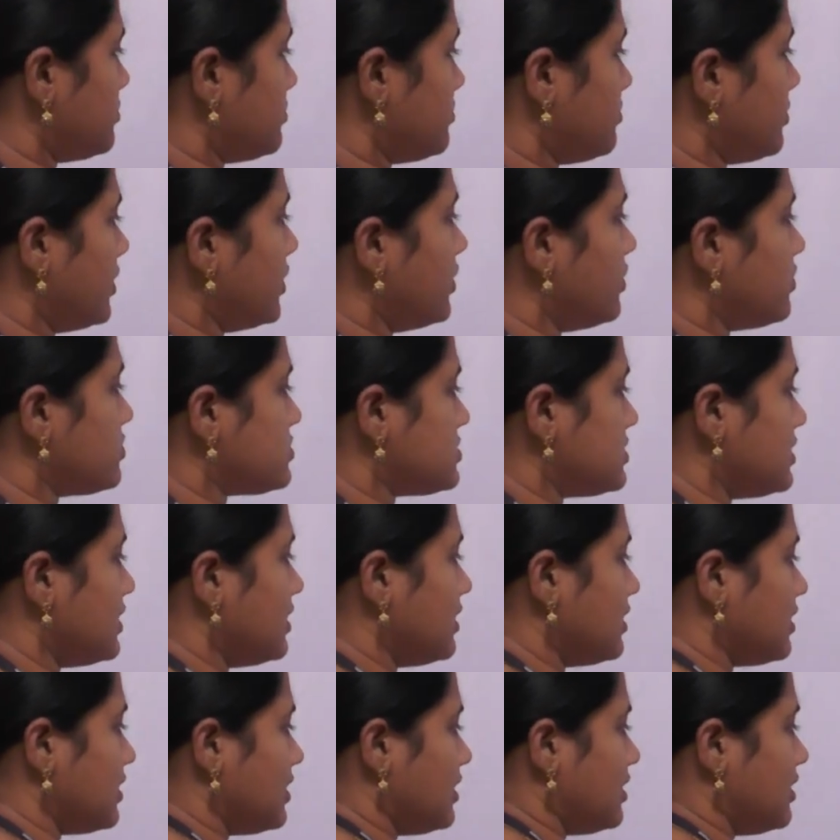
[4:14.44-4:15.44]
by
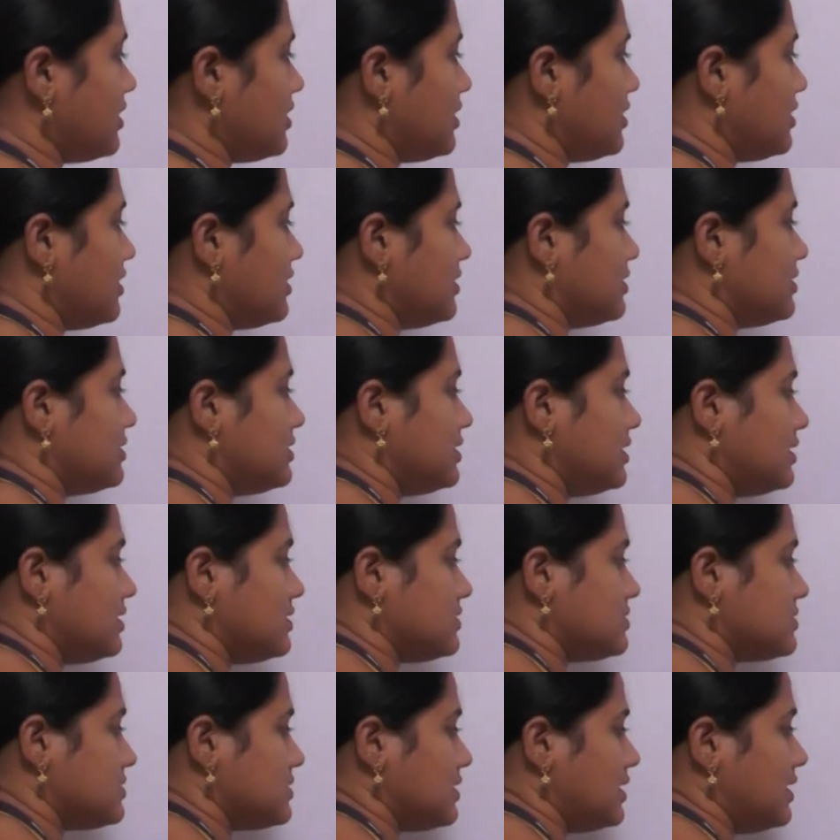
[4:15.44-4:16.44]
using
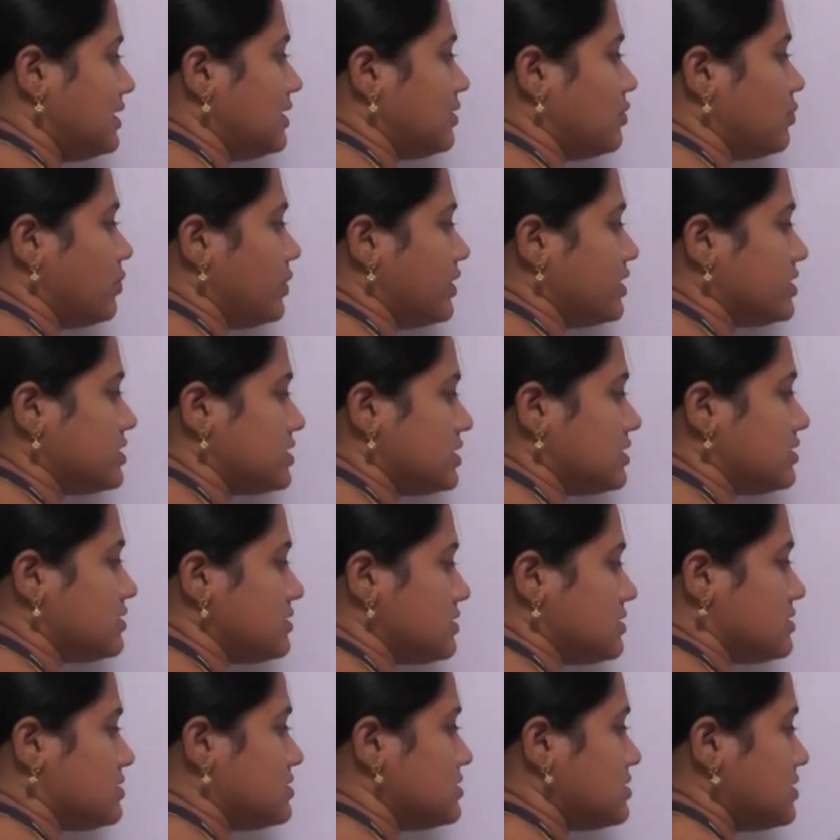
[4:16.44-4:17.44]
these
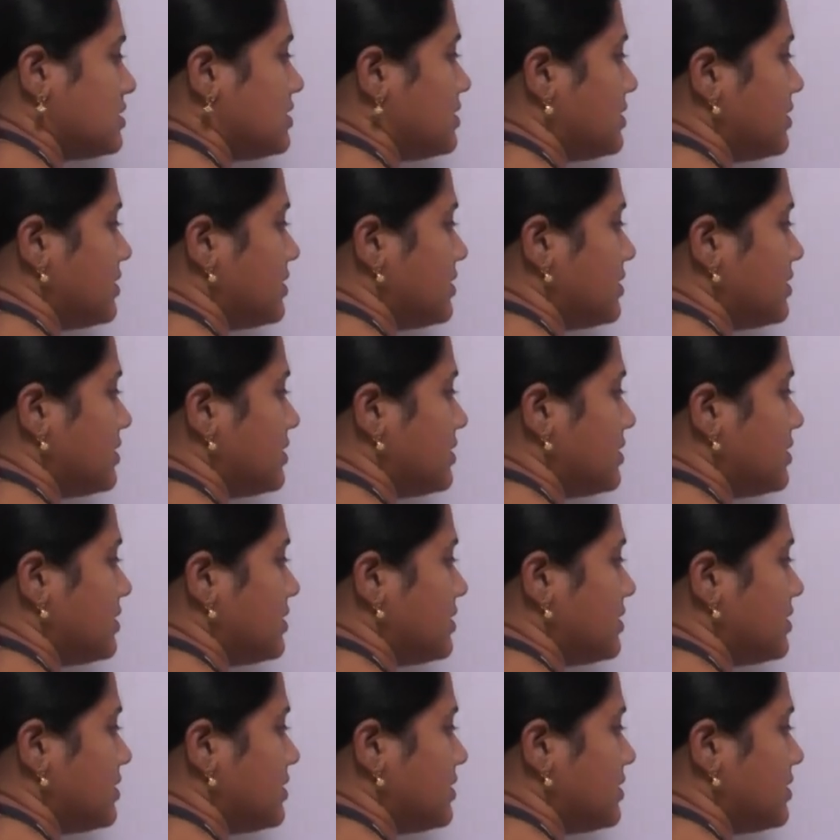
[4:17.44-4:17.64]
equations,